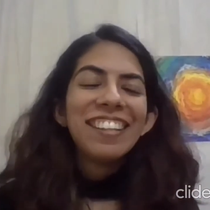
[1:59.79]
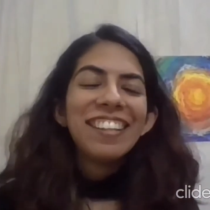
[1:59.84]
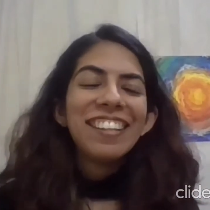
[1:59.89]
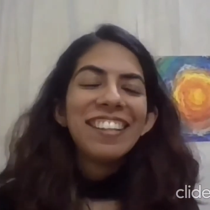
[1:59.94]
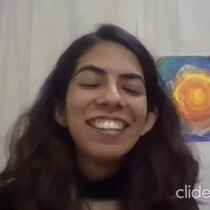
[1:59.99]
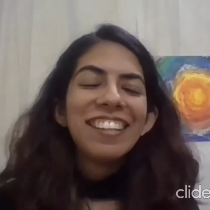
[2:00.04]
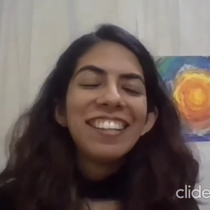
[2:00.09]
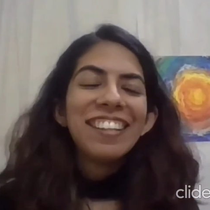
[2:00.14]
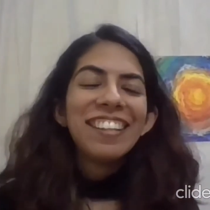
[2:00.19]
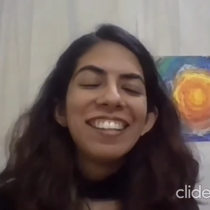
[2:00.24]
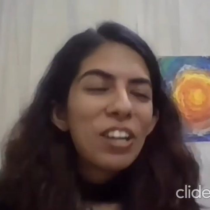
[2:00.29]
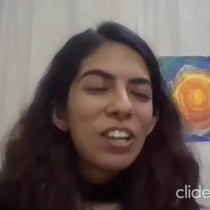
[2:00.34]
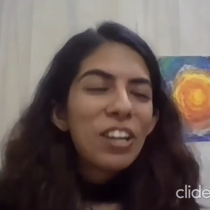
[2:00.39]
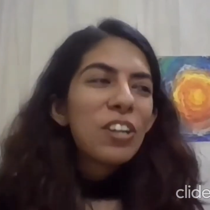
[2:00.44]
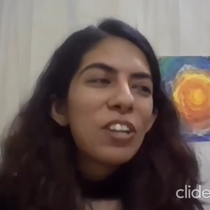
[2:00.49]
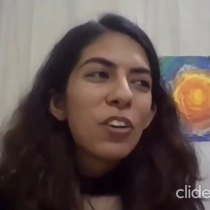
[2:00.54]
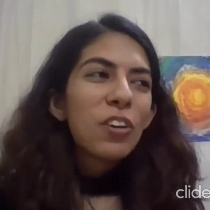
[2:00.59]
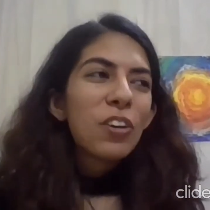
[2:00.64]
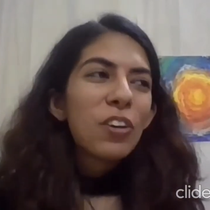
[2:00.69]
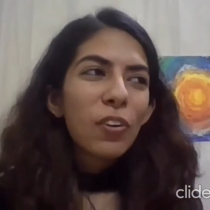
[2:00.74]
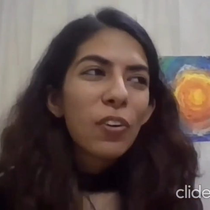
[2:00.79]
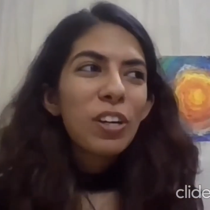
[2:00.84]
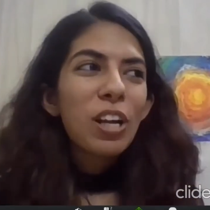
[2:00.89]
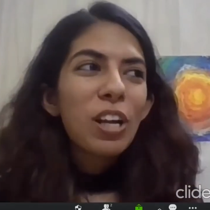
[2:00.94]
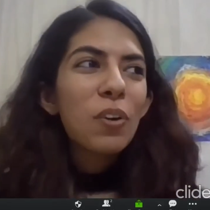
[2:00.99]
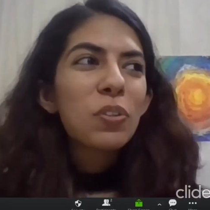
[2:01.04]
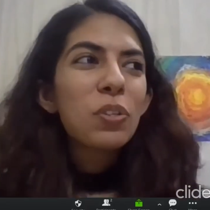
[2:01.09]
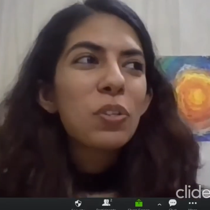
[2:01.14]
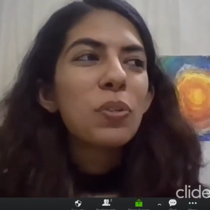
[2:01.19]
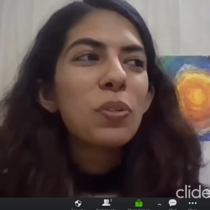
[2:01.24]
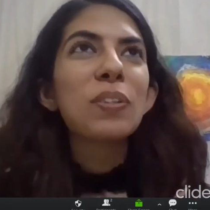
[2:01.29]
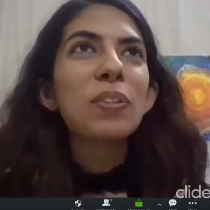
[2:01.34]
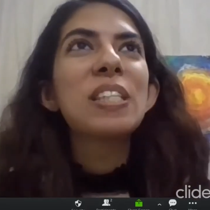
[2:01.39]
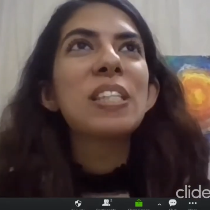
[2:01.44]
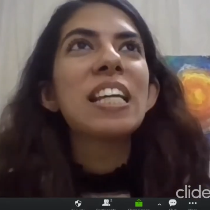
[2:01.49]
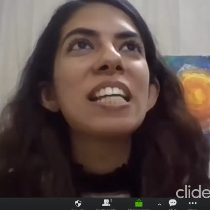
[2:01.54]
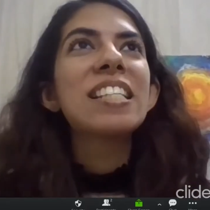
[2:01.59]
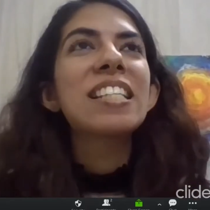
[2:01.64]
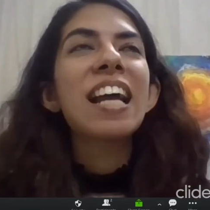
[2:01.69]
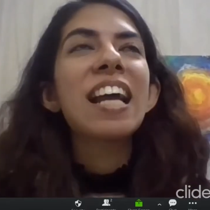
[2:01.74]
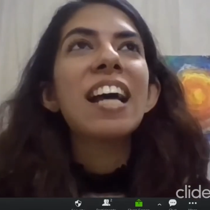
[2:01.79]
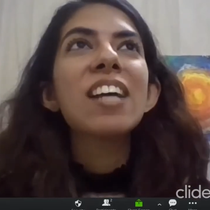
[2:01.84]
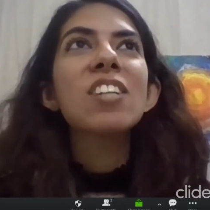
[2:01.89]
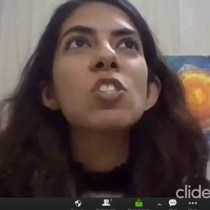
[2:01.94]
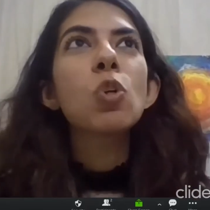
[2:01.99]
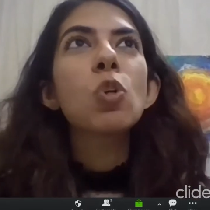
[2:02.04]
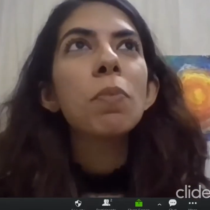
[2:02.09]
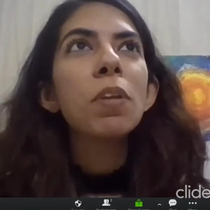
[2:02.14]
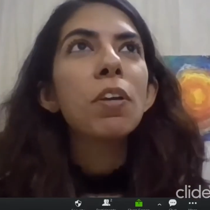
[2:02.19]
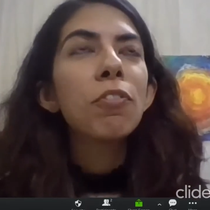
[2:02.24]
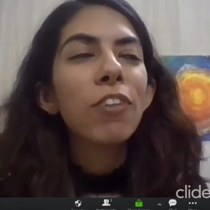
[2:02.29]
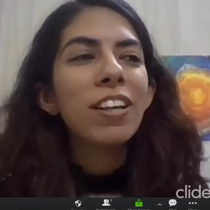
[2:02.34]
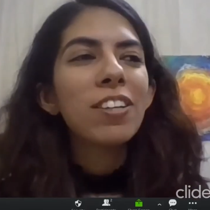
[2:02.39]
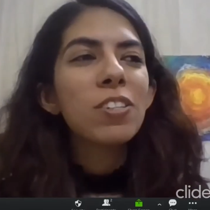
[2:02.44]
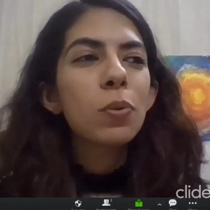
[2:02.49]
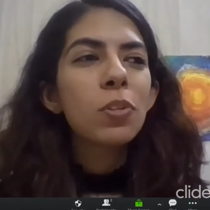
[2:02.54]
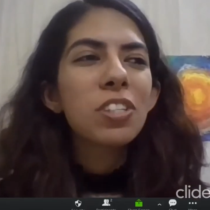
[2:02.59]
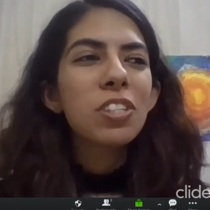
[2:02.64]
So you're down to doing those things. And I had so many friends